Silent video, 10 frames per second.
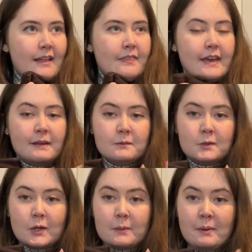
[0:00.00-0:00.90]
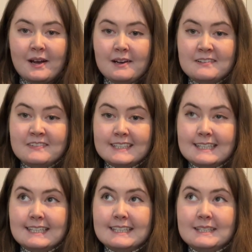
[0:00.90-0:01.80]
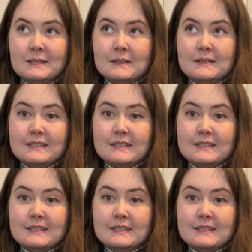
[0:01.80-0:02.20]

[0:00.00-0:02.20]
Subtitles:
they will go perfectly,